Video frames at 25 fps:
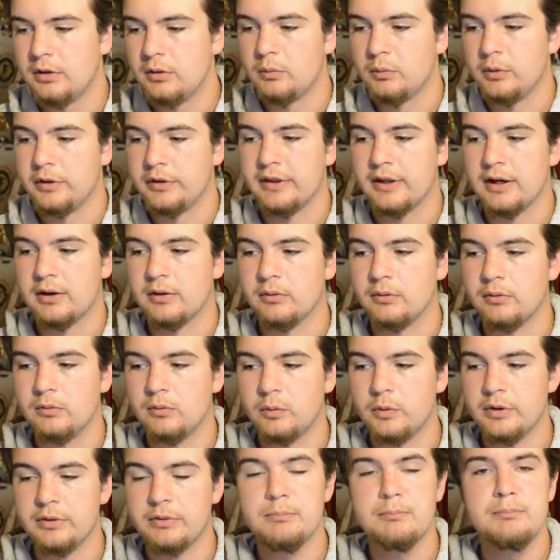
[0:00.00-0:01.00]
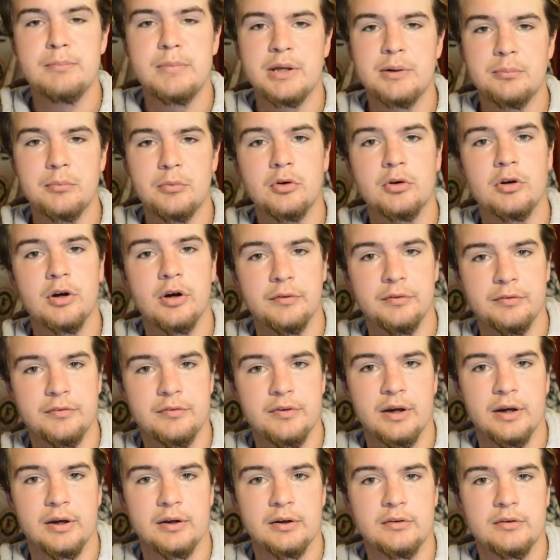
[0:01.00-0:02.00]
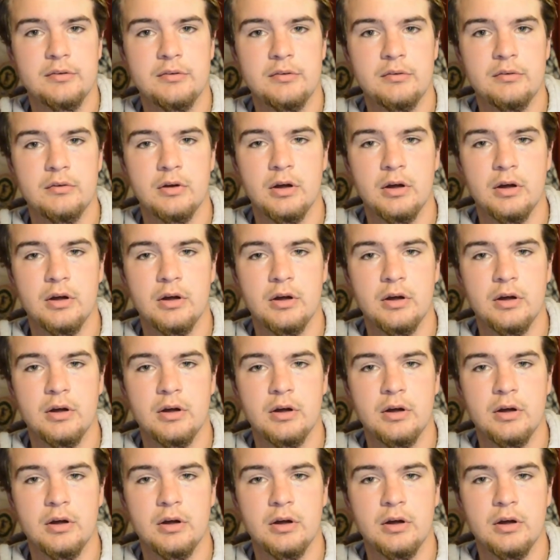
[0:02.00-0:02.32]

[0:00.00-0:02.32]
with minimal contact,